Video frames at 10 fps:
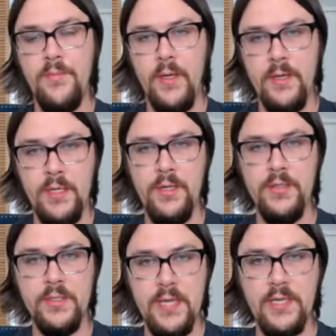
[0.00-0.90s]
And he
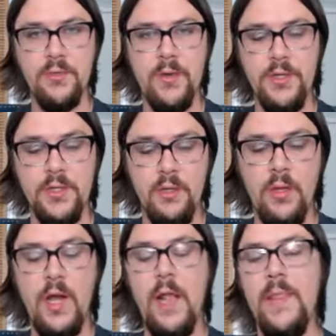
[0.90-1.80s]
uses that expression a
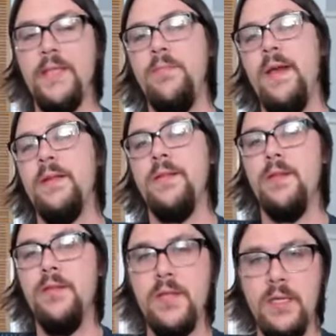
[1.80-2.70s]
lot. And that's back
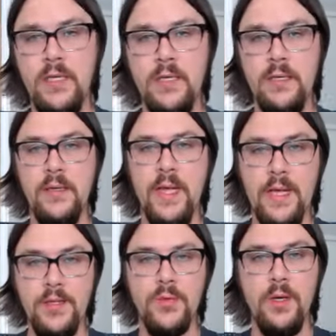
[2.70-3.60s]
to the
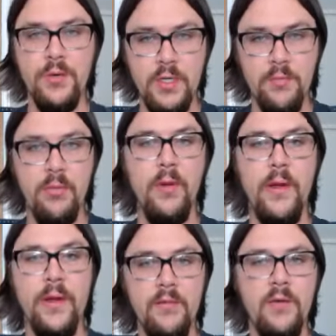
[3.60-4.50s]
andragogy
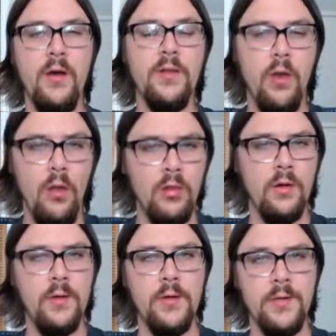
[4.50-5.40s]
point of adult
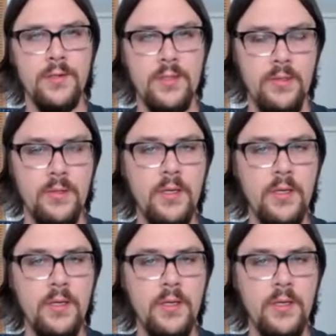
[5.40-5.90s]
learners and